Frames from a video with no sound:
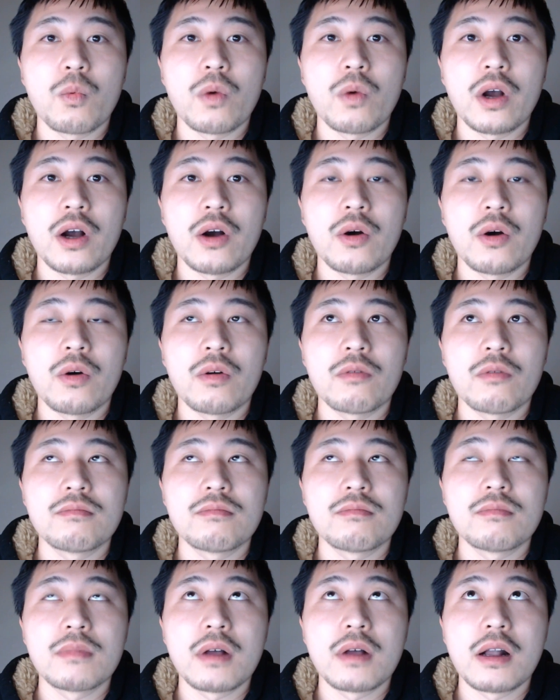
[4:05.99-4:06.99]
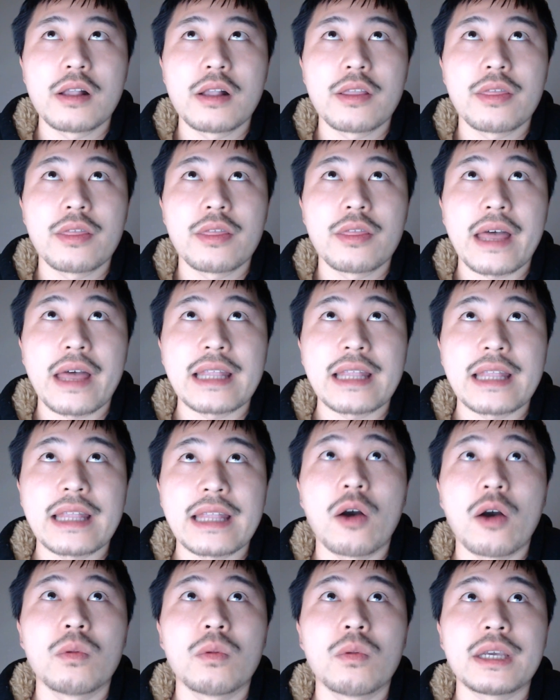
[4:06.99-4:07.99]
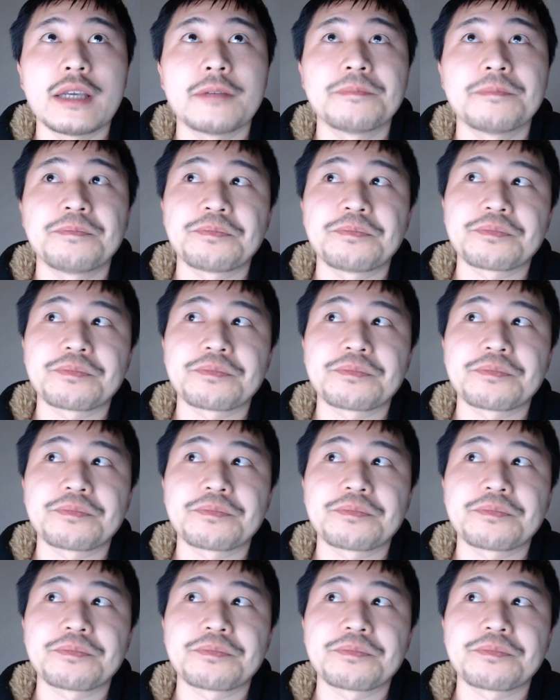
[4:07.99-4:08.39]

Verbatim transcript: will that not only